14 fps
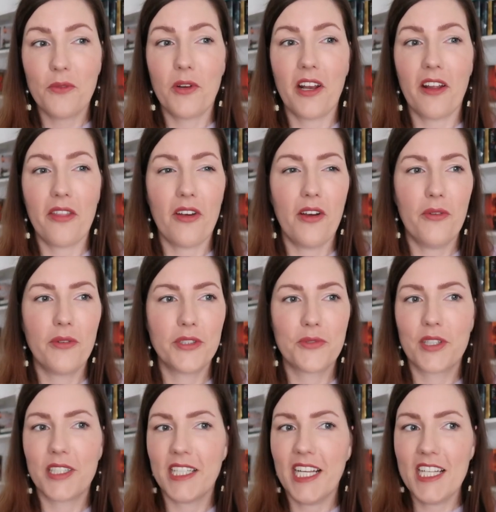What I thought was
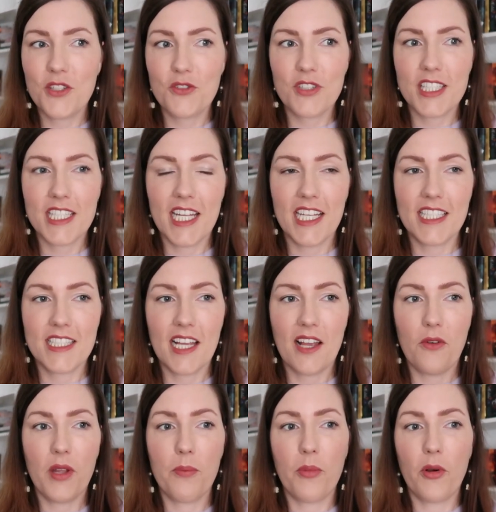really interesting is
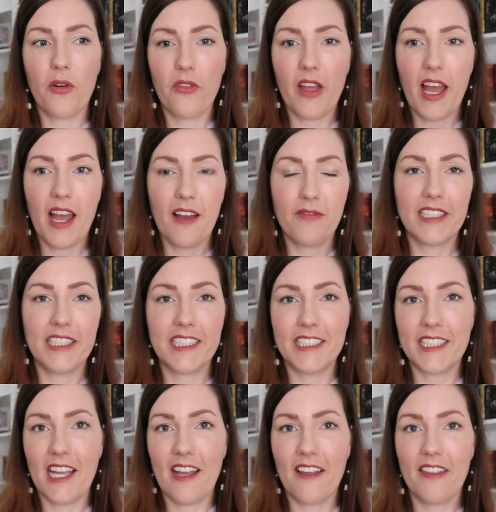that we both have
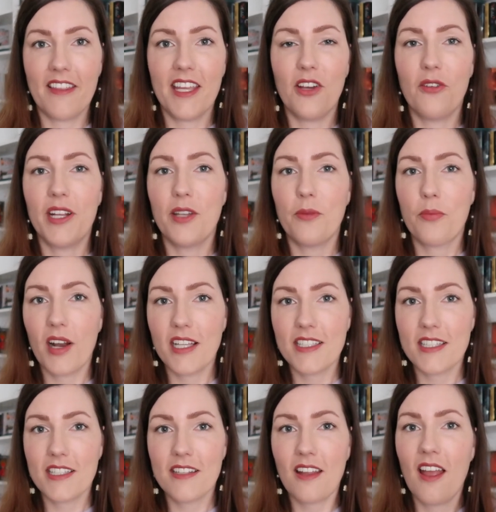Alicia and Theo in the
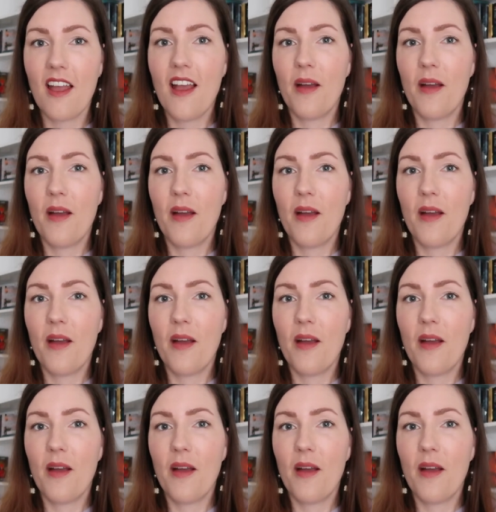present,